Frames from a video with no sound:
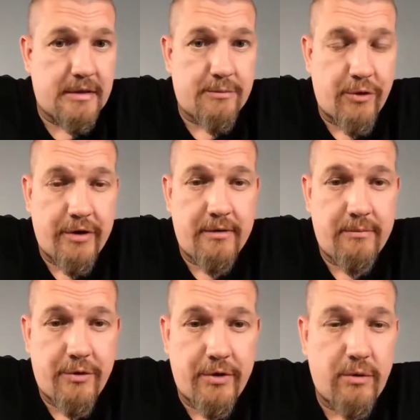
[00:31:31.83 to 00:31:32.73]

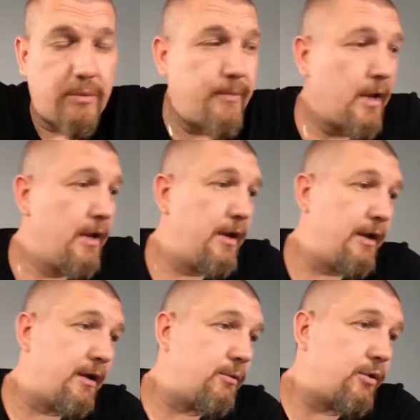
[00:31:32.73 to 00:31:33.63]
pretty cool,
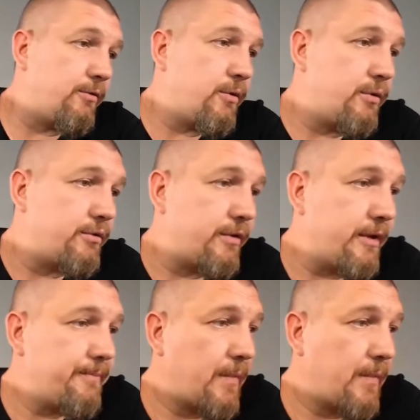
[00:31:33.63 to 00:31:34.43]
and I'm looking forward to that.